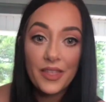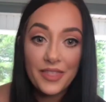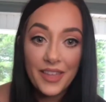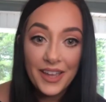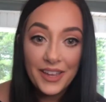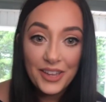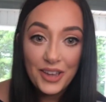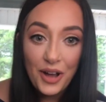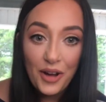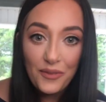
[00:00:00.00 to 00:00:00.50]

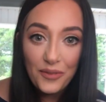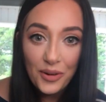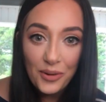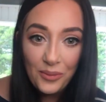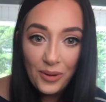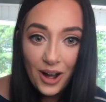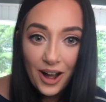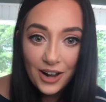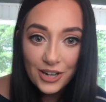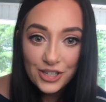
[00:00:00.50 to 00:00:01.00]
Thank y'all for
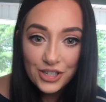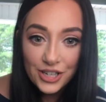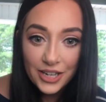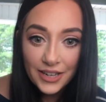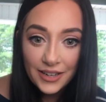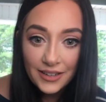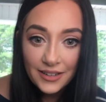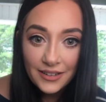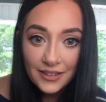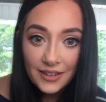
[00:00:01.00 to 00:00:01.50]

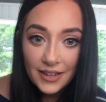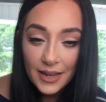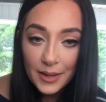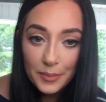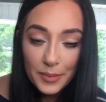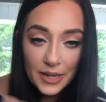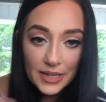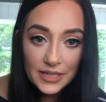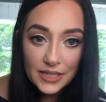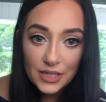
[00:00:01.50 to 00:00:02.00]
watching and
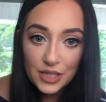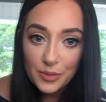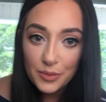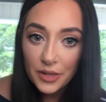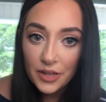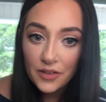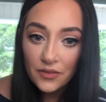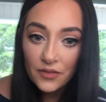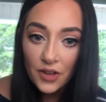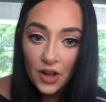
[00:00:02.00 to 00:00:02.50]
message
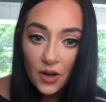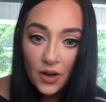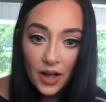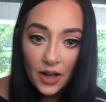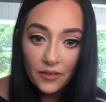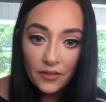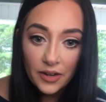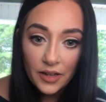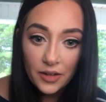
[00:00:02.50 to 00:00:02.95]
me if y'all have any